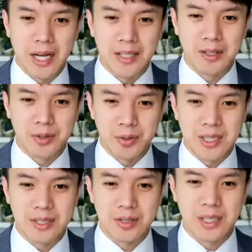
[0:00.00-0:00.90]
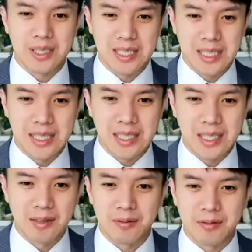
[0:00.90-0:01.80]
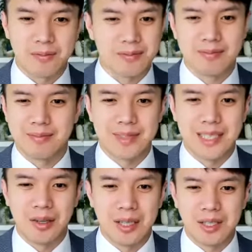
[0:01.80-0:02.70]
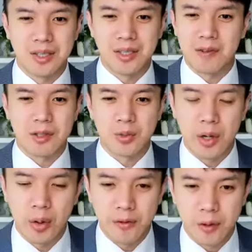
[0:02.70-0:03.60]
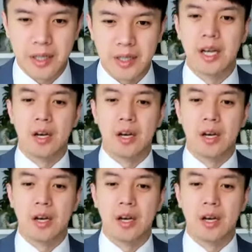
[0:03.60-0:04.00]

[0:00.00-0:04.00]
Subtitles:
and you do it to a T, and you never sway away from it.